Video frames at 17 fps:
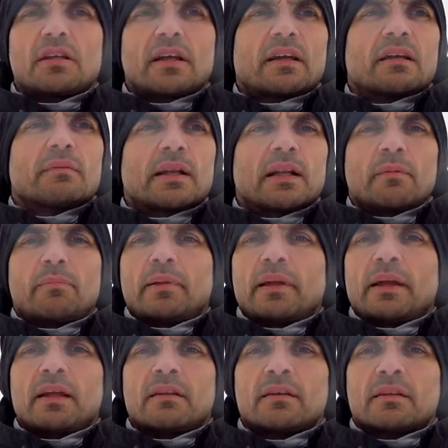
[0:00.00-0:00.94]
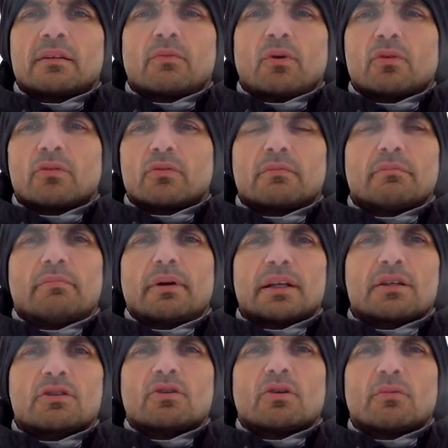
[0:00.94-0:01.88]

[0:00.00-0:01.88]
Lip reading: like a metal plate that won't budge